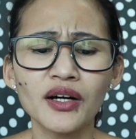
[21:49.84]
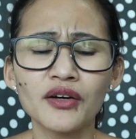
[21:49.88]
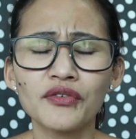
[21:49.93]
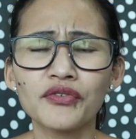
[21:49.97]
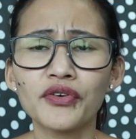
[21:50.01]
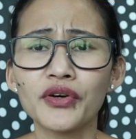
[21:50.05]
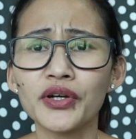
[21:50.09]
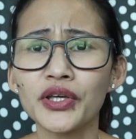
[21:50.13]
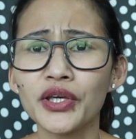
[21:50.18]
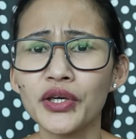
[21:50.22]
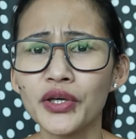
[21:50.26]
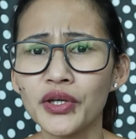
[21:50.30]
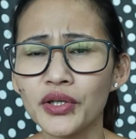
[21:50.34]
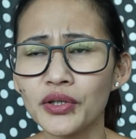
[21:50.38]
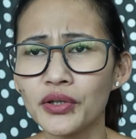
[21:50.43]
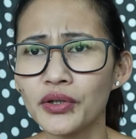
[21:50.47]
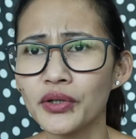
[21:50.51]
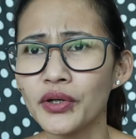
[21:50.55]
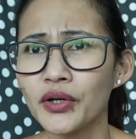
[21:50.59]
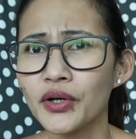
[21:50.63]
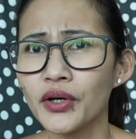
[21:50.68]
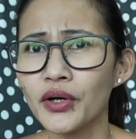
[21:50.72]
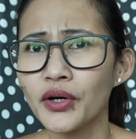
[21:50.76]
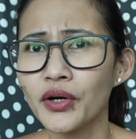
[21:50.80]
for
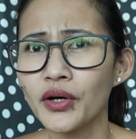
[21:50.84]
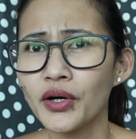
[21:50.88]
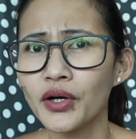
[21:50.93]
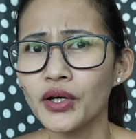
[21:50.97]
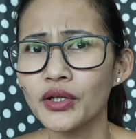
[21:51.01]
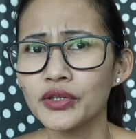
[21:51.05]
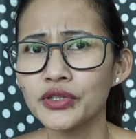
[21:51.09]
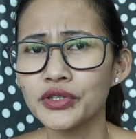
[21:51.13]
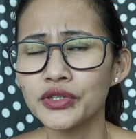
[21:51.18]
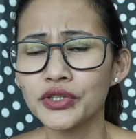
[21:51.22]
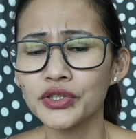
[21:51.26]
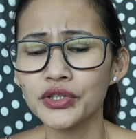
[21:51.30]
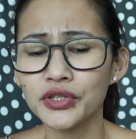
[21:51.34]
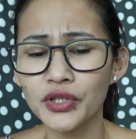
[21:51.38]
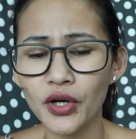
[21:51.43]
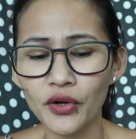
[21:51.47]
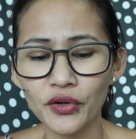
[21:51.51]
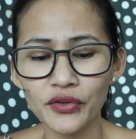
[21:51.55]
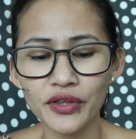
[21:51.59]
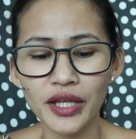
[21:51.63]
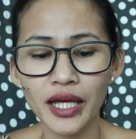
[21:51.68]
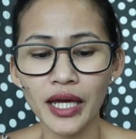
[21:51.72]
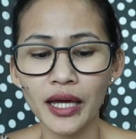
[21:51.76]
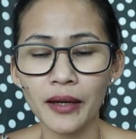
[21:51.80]
you to
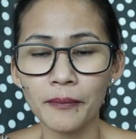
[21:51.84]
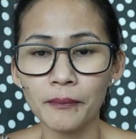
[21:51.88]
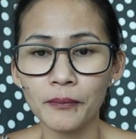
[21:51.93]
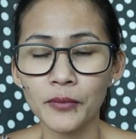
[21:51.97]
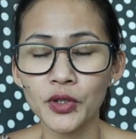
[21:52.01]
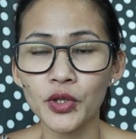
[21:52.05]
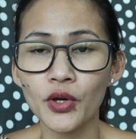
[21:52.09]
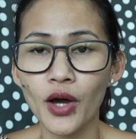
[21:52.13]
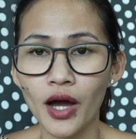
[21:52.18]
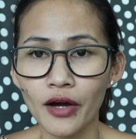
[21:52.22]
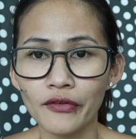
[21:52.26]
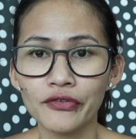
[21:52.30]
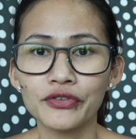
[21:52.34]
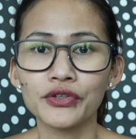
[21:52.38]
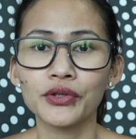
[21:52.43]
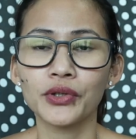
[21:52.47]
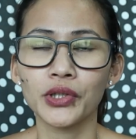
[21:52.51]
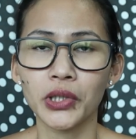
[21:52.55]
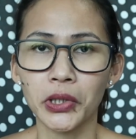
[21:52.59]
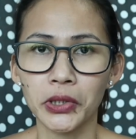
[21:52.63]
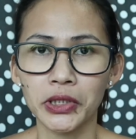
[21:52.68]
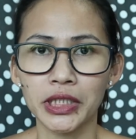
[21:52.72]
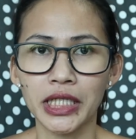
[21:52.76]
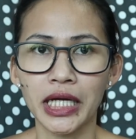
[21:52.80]
know them, you have
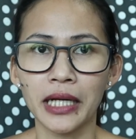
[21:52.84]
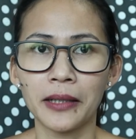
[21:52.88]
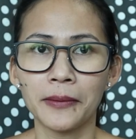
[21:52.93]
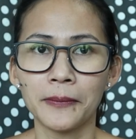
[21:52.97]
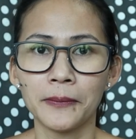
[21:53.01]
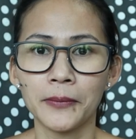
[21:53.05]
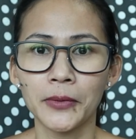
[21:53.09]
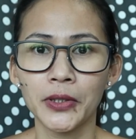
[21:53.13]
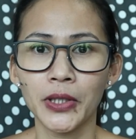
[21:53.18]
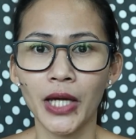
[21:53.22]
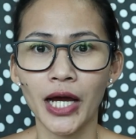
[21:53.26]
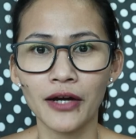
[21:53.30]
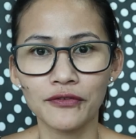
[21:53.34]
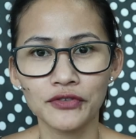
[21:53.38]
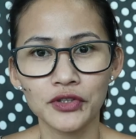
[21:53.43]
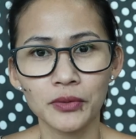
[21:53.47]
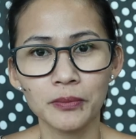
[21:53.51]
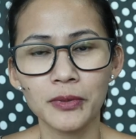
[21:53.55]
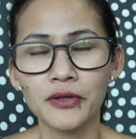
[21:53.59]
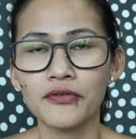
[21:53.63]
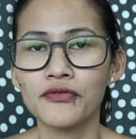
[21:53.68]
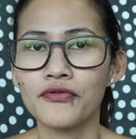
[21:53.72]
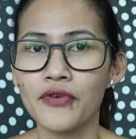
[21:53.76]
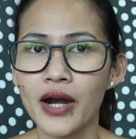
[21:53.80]
to know them, you have to
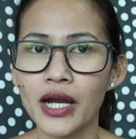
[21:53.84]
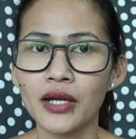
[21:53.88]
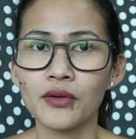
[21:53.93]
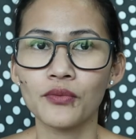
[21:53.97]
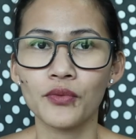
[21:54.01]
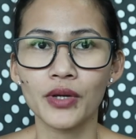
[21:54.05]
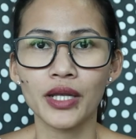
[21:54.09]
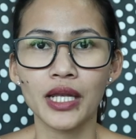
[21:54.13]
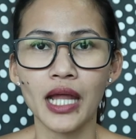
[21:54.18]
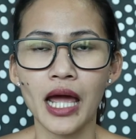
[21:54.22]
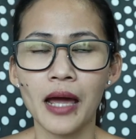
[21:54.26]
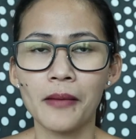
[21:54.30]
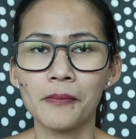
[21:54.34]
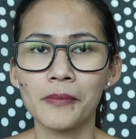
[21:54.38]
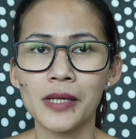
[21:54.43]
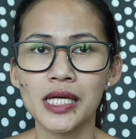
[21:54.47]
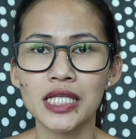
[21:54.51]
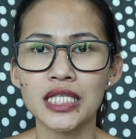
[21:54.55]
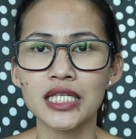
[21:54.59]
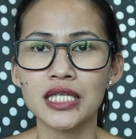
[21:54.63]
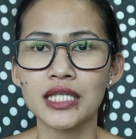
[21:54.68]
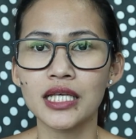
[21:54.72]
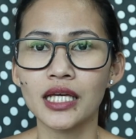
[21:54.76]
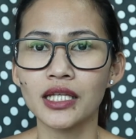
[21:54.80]
be friend with them.
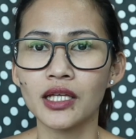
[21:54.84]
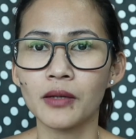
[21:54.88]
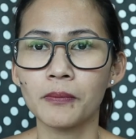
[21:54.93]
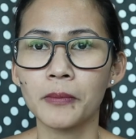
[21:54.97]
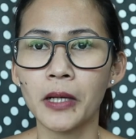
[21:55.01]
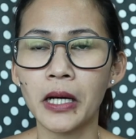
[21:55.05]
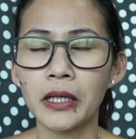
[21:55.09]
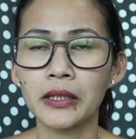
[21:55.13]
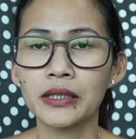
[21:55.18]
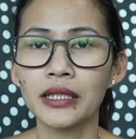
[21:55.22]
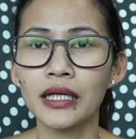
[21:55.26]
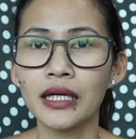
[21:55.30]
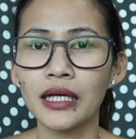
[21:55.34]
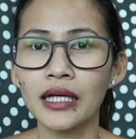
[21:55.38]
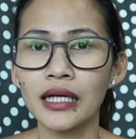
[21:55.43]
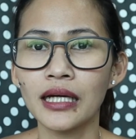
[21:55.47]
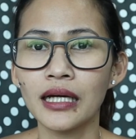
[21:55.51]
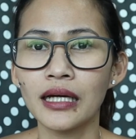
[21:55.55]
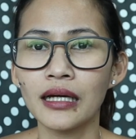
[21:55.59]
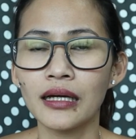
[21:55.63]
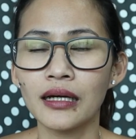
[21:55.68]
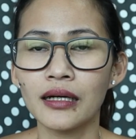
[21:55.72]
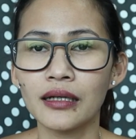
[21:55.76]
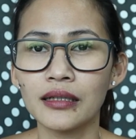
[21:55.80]
It's not about,
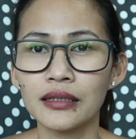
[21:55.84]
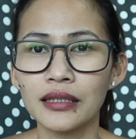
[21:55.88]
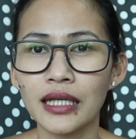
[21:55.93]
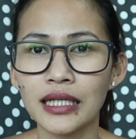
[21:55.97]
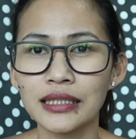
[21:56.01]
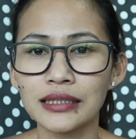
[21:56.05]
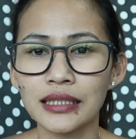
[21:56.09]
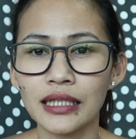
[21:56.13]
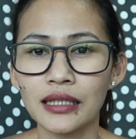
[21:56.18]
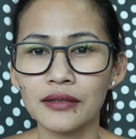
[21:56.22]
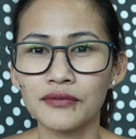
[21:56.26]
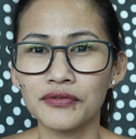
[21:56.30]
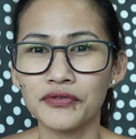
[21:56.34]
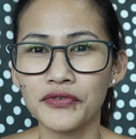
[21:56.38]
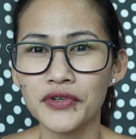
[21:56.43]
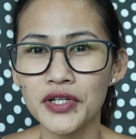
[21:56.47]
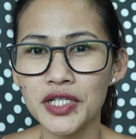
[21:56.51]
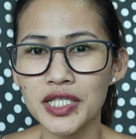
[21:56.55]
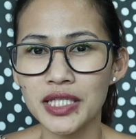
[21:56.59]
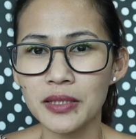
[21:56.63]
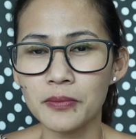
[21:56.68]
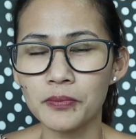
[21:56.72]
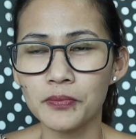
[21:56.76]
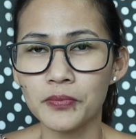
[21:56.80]
they said
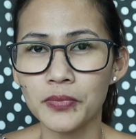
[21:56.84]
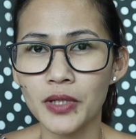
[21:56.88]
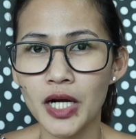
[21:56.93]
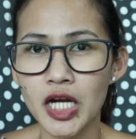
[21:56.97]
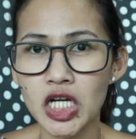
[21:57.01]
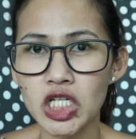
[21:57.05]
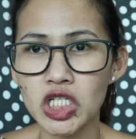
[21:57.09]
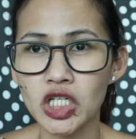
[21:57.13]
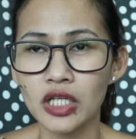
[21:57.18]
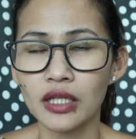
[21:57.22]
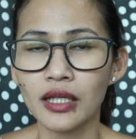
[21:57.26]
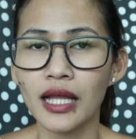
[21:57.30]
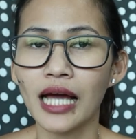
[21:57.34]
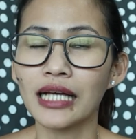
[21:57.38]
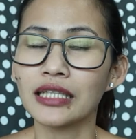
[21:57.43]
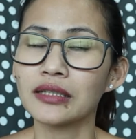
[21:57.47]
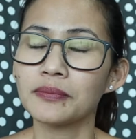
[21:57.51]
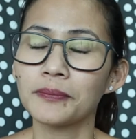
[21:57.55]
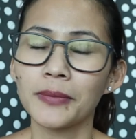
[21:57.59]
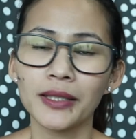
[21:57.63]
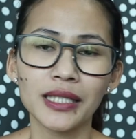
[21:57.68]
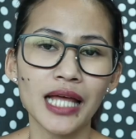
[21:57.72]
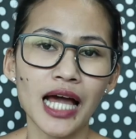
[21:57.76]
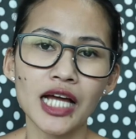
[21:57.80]
first impression
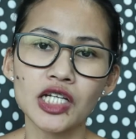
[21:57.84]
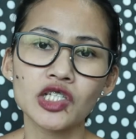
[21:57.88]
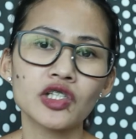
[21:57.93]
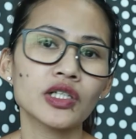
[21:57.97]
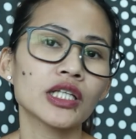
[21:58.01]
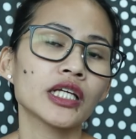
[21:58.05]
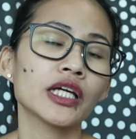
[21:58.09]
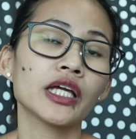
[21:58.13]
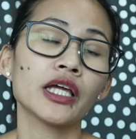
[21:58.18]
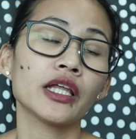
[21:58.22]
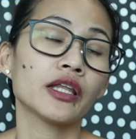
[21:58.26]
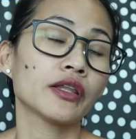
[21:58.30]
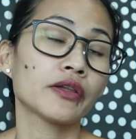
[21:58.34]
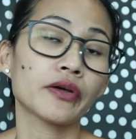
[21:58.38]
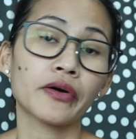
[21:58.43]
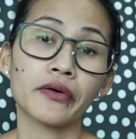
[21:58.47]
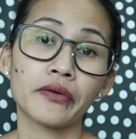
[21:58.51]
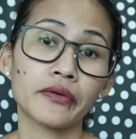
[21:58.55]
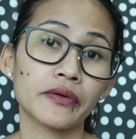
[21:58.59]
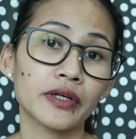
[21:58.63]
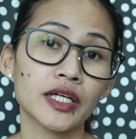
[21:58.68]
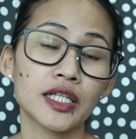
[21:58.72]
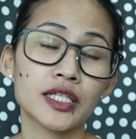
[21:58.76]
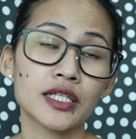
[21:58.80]
last, but actually
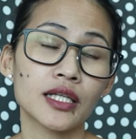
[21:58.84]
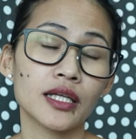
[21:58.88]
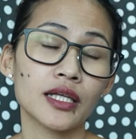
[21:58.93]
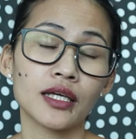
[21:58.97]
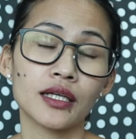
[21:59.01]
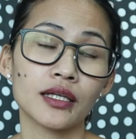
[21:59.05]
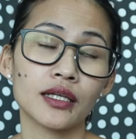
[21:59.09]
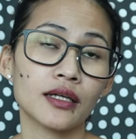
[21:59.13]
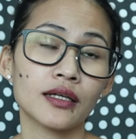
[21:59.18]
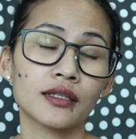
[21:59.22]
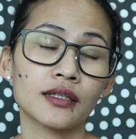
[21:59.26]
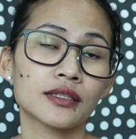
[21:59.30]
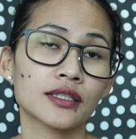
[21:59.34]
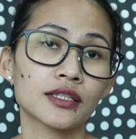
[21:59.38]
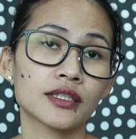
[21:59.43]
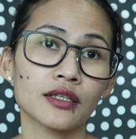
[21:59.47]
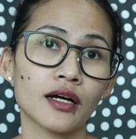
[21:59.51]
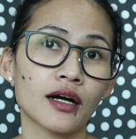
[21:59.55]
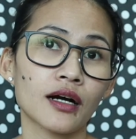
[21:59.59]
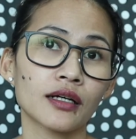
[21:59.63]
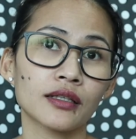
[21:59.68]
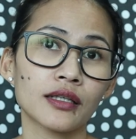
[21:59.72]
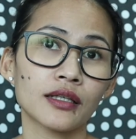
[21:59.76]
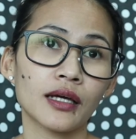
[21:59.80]
it's
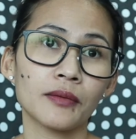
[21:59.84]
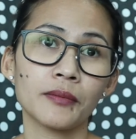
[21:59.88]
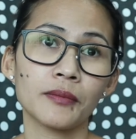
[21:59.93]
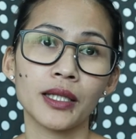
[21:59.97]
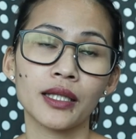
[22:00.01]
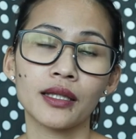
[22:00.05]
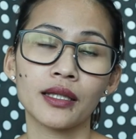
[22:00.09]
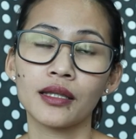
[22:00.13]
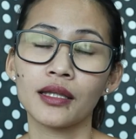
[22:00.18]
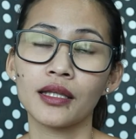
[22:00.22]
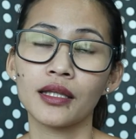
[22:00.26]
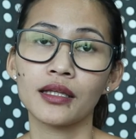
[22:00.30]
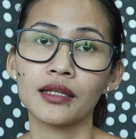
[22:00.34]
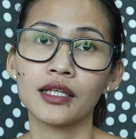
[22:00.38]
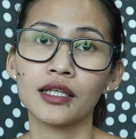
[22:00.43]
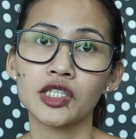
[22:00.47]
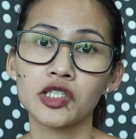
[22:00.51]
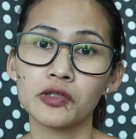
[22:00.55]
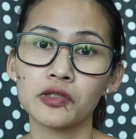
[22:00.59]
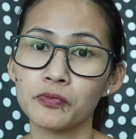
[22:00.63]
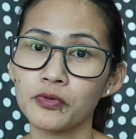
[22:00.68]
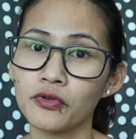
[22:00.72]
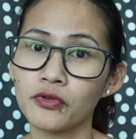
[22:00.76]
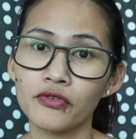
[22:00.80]
not. I mean,
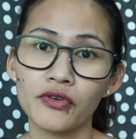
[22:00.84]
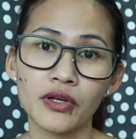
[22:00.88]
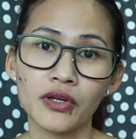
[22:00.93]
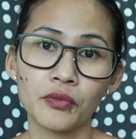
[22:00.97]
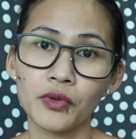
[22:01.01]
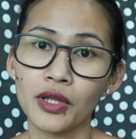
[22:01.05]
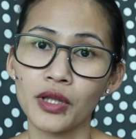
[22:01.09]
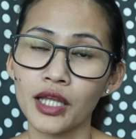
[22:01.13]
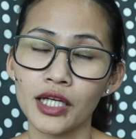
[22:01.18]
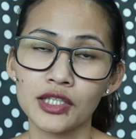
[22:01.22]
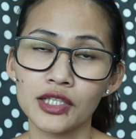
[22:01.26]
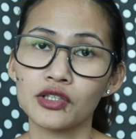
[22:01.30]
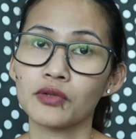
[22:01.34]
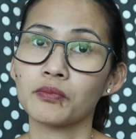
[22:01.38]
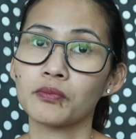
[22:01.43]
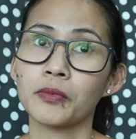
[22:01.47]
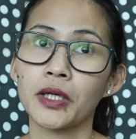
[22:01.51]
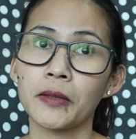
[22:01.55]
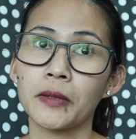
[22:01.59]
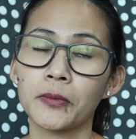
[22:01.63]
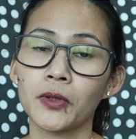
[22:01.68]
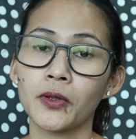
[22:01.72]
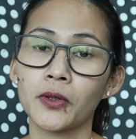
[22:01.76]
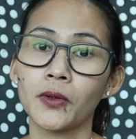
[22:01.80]
that's proven with lots of
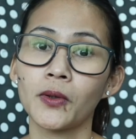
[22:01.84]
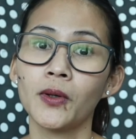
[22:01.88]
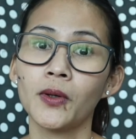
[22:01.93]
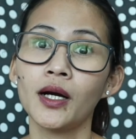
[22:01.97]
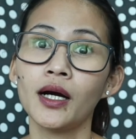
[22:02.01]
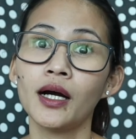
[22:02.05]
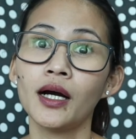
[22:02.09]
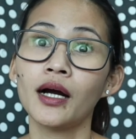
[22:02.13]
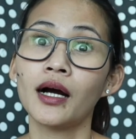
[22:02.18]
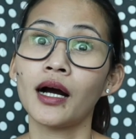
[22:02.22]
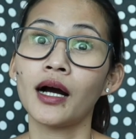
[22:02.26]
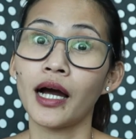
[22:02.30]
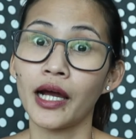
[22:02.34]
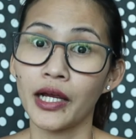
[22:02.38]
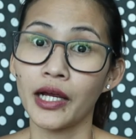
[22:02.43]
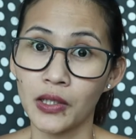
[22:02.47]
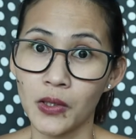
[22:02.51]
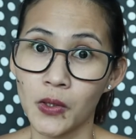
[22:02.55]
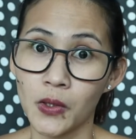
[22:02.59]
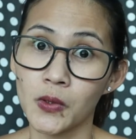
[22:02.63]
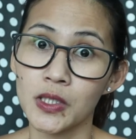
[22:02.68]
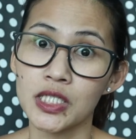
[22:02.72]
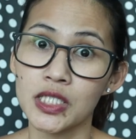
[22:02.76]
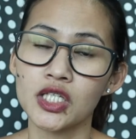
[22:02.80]
people I
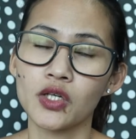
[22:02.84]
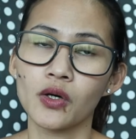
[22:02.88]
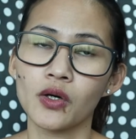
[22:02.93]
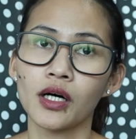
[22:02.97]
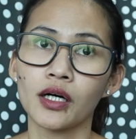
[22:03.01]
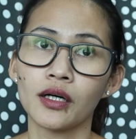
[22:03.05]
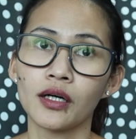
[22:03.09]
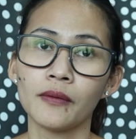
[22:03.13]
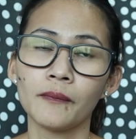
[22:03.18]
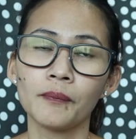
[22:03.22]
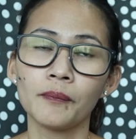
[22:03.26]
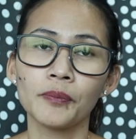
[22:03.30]
know as well.